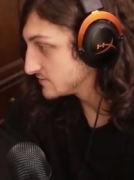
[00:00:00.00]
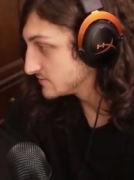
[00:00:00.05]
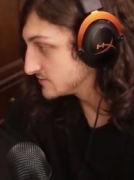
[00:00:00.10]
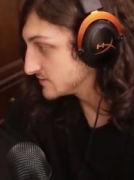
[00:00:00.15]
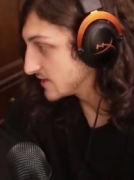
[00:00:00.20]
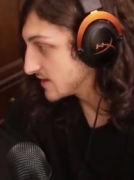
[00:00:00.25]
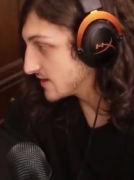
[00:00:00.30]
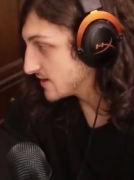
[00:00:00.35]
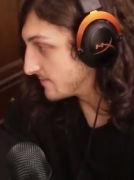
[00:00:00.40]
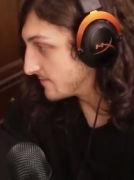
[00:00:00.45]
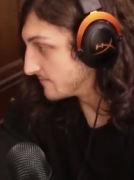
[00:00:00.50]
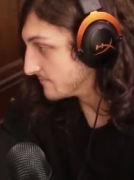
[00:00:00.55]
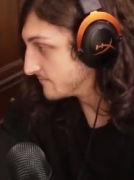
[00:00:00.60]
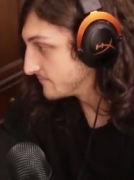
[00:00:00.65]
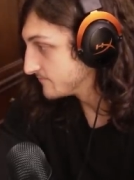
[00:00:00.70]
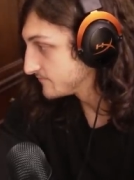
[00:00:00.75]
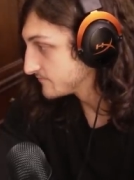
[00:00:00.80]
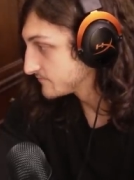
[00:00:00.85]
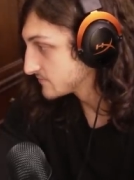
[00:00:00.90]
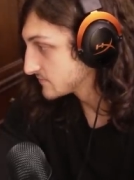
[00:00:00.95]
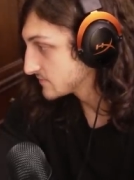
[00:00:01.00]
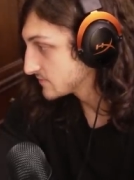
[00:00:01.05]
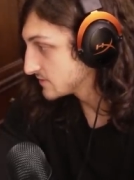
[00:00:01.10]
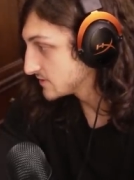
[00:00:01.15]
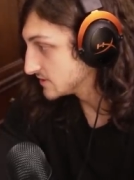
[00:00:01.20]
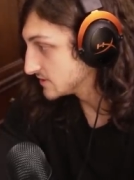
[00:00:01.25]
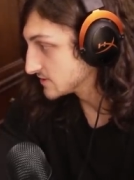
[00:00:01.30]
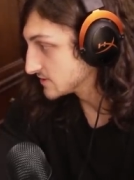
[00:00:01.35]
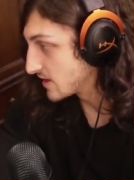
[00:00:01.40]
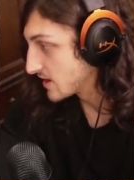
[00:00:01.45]
Damn.
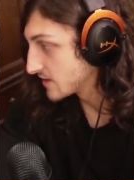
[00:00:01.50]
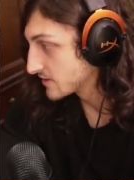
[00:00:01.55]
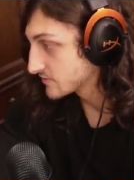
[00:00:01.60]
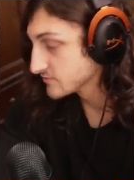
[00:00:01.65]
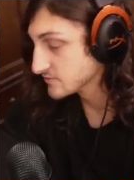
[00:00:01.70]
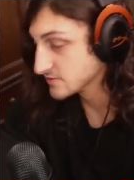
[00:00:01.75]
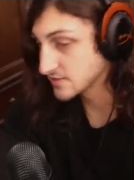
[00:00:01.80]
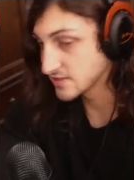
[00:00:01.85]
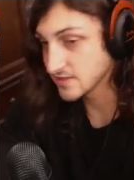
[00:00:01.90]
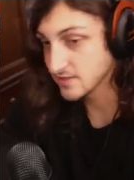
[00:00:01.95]
He's lying through his teeth.